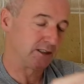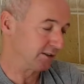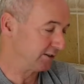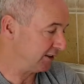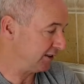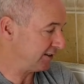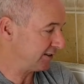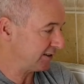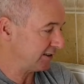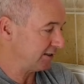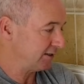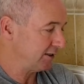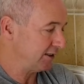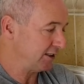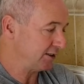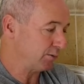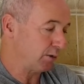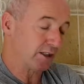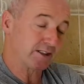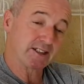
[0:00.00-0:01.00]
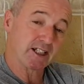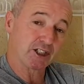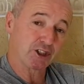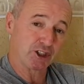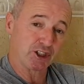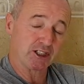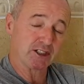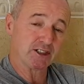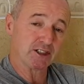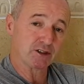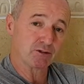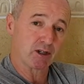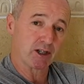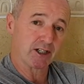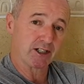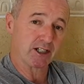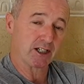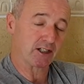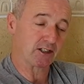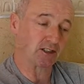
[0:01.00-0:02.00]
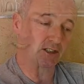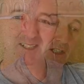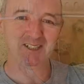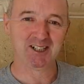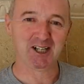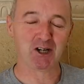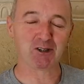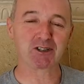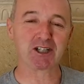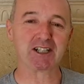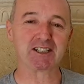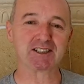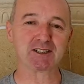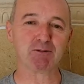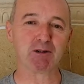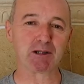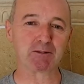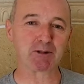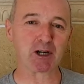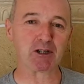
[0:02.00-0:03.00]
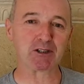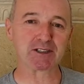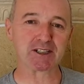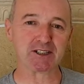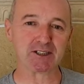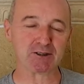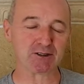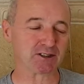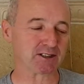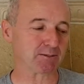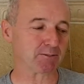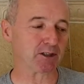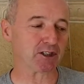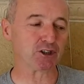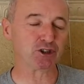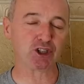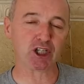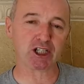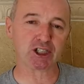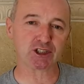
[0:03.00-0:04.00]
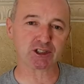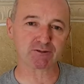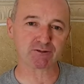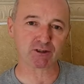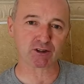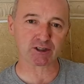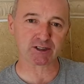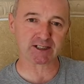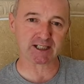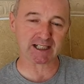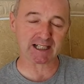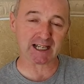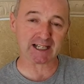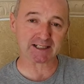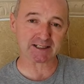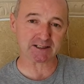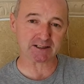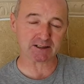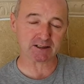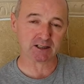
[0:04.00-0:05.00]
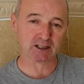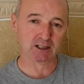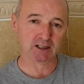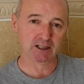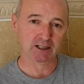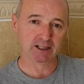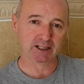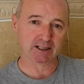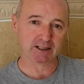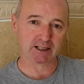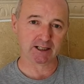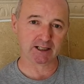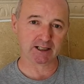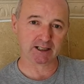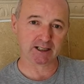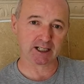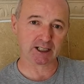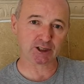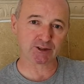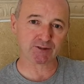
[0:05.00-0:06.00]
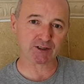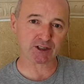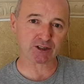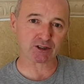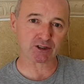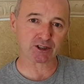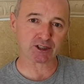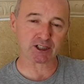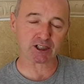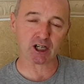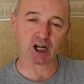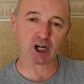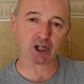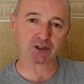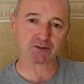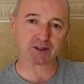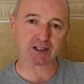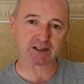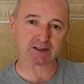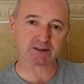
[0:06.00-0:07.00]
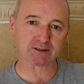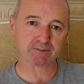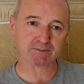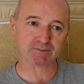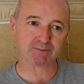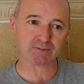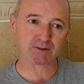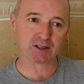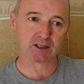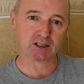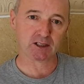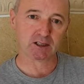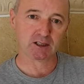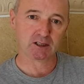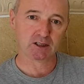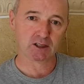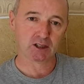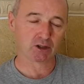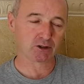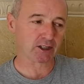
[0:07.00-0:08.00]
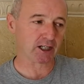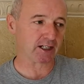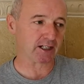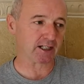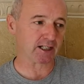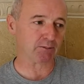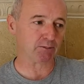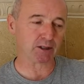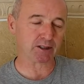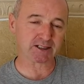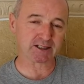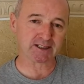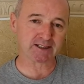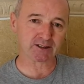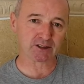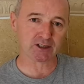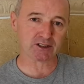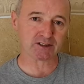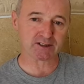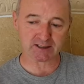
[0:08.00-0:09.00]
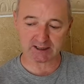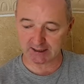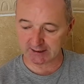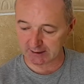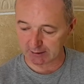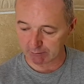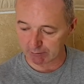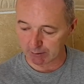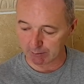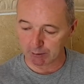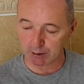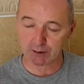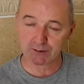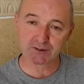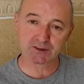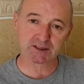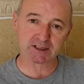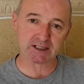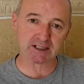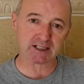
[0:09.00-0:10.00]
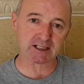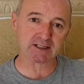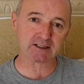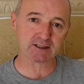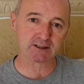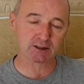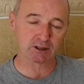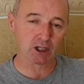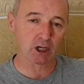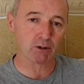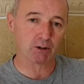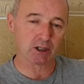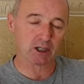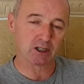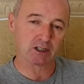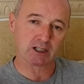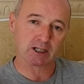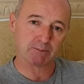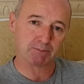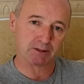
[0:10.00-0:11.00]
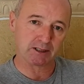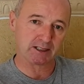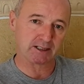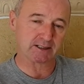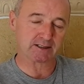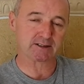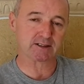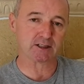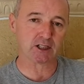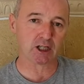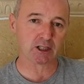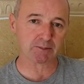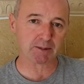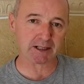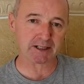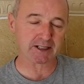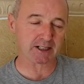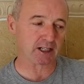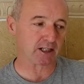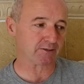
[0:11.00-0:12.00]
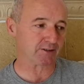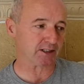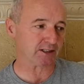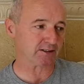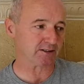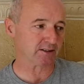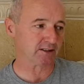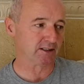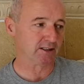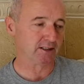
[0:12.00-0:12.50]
this is what's actually in this radiator. Okay, so what I'm going to do is I'm going to change it for an Aladdin HV30 Autovent. Okay, and what this does is it removes the need to go along and bleed. It's an automatic air vent.